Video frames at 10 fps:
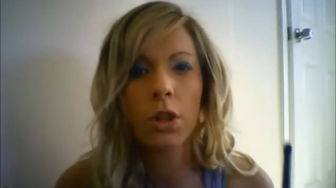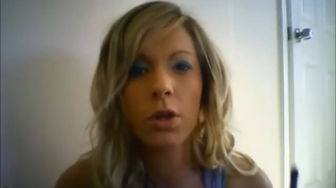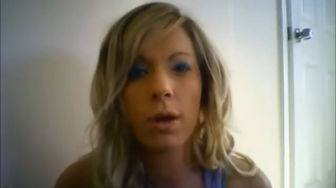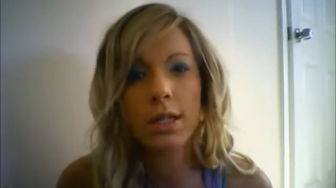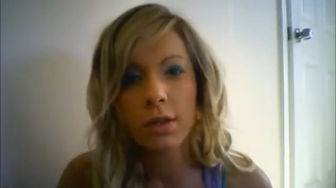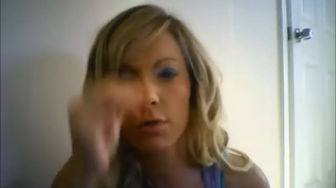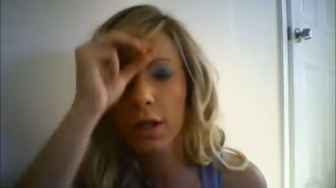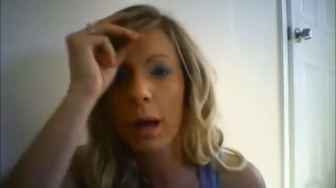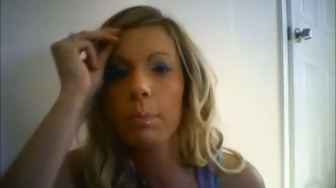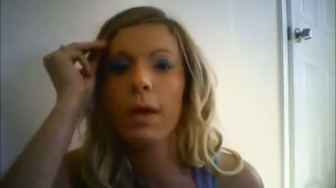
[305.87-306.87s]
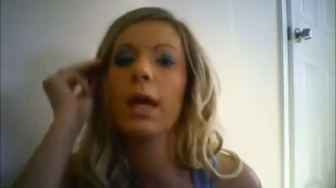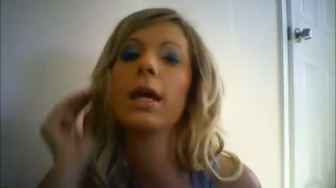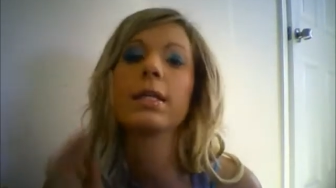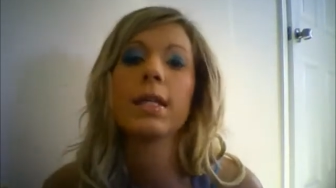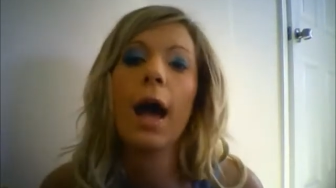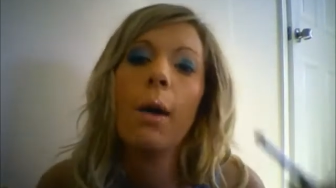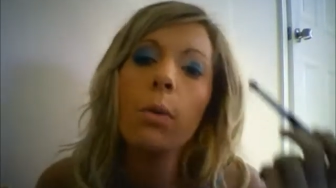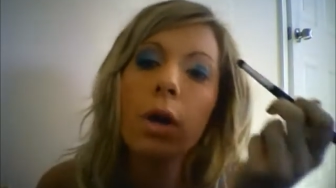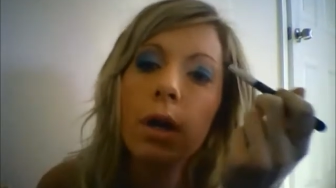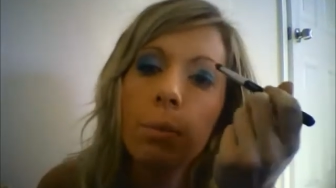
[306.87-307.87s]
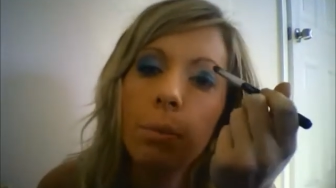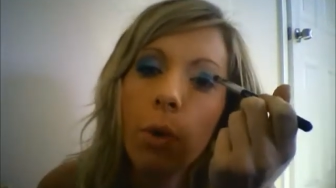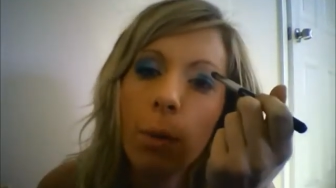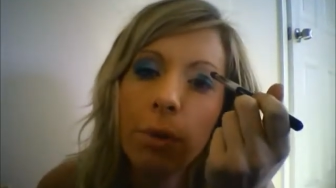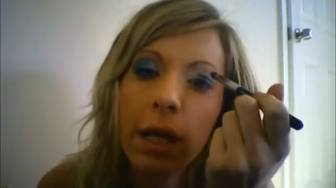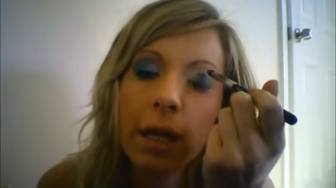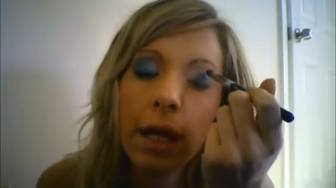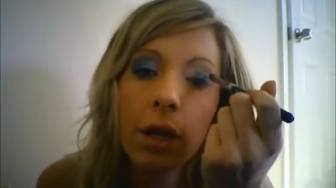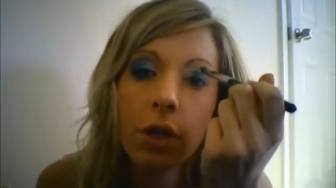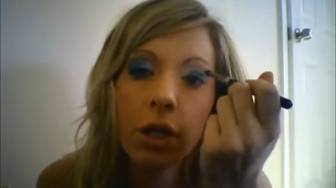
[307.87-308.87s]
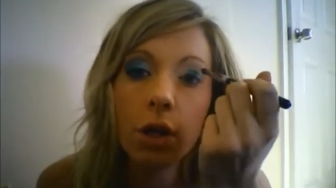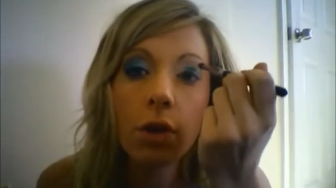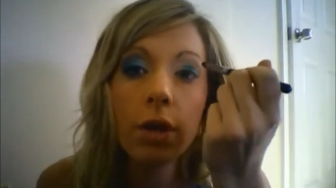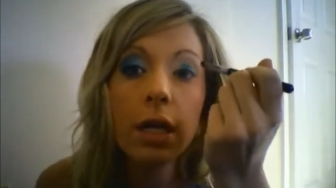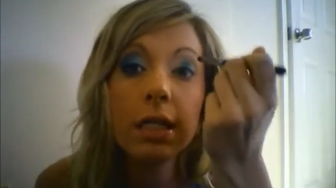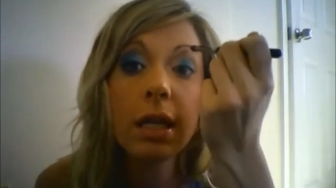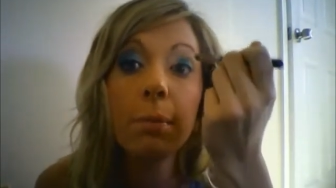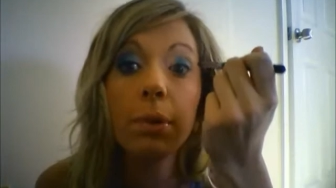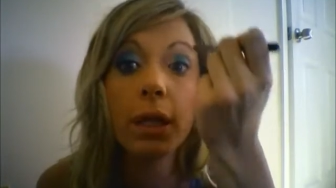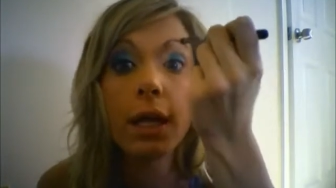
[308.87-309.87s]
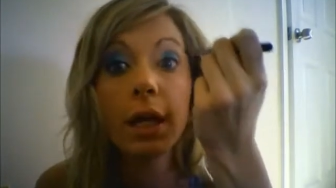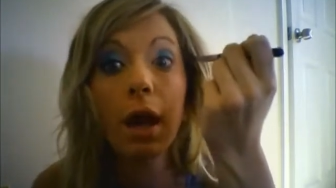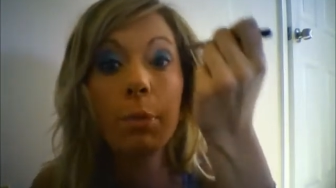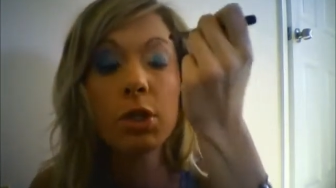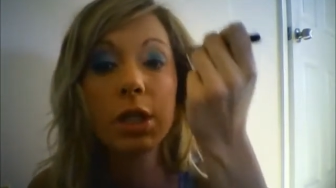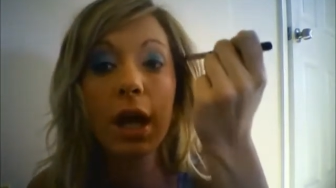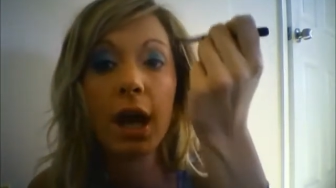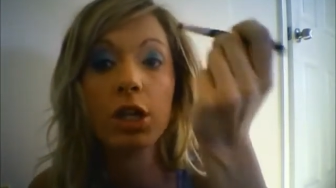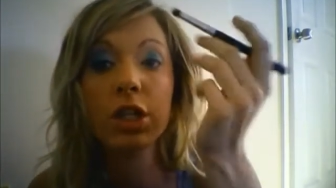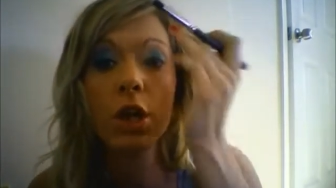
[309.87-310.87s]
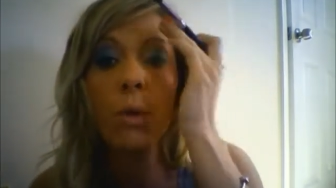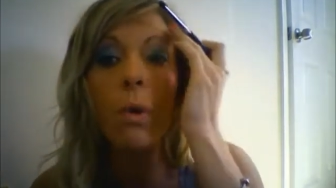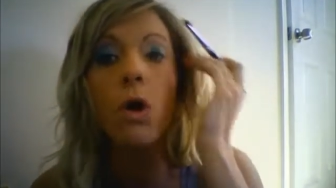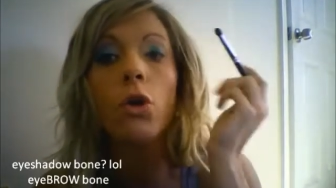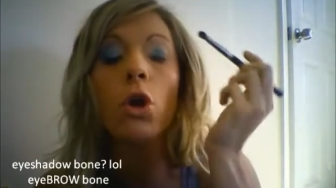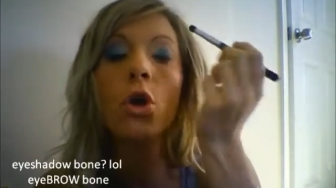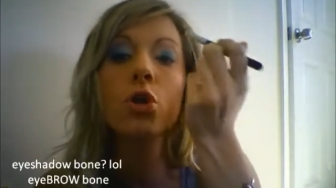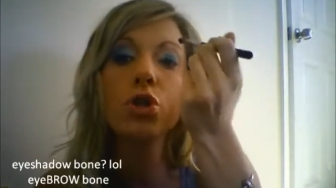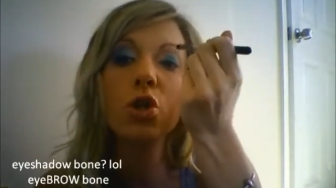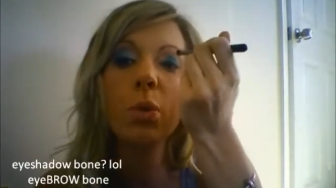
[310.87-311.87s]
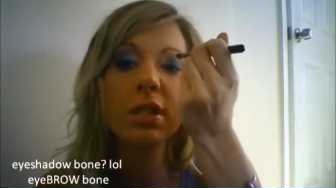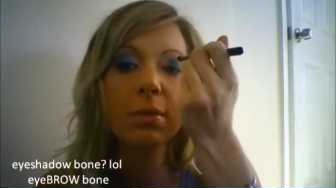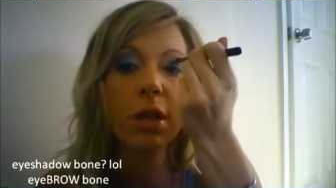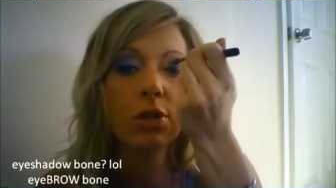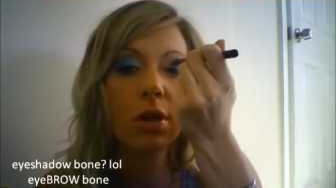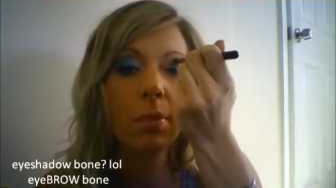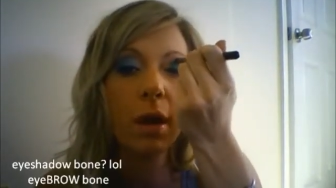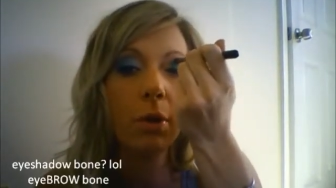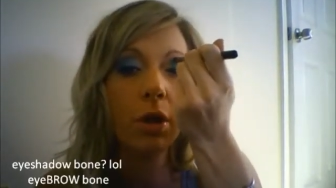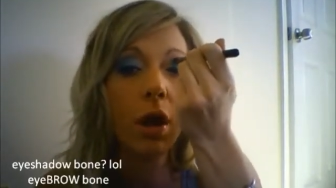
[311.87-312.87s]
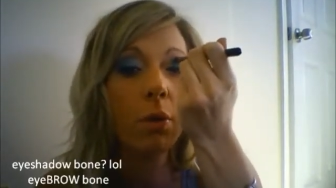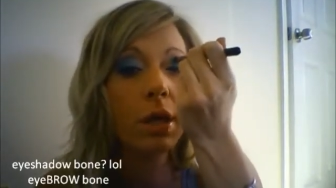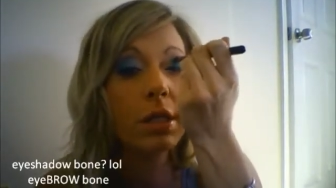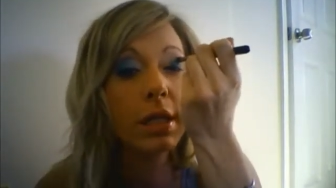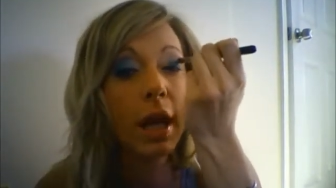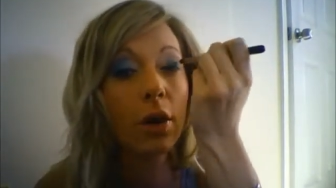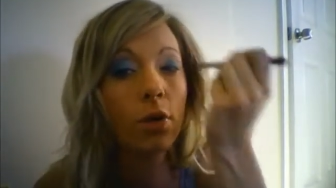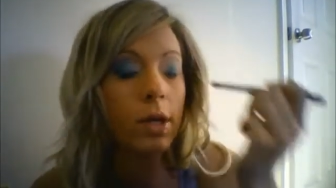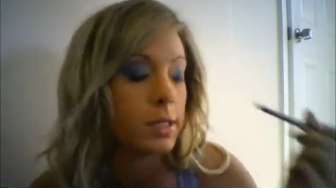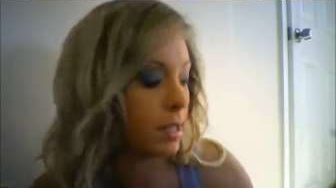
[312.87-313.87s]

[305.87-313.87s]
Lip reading: The reason for that being is that we're going to more blend that color to the crease and blend it up into the eyeshadow bone, so you want something that's going to be able to go into that crease